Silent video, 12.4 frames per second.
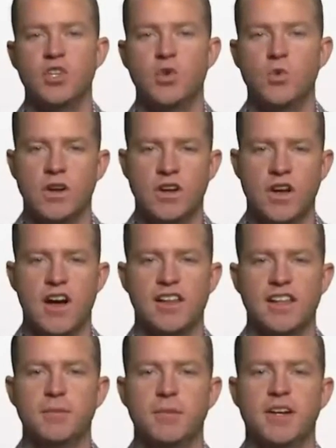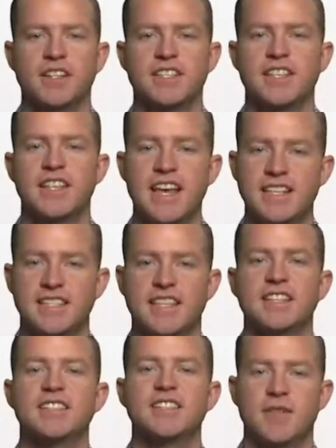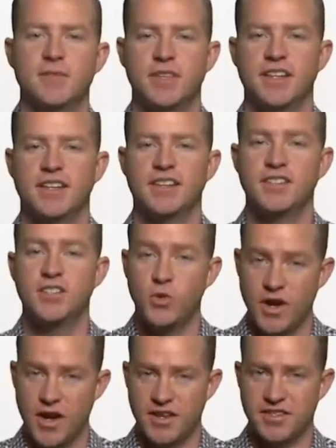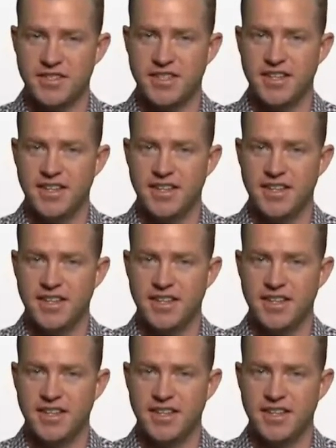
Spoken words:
you are calling because they sent something to us.